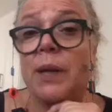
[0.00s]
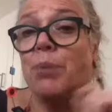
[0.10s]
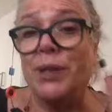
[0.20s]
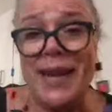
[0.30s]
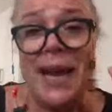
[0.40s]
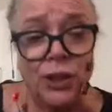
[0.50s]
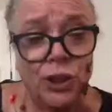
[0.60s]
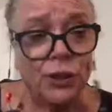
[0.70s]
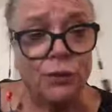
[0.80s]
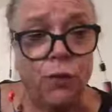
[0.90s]

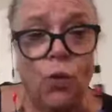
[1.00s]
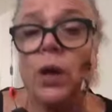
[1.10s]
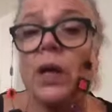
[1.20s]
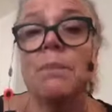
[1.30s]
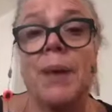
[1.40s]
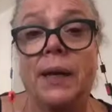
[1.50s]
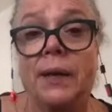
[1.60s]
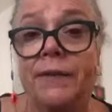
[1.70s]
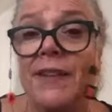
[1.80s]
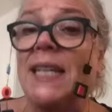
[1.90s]
Protection for
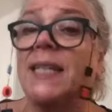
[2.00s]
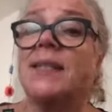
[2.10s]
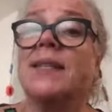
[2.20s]
competitiveness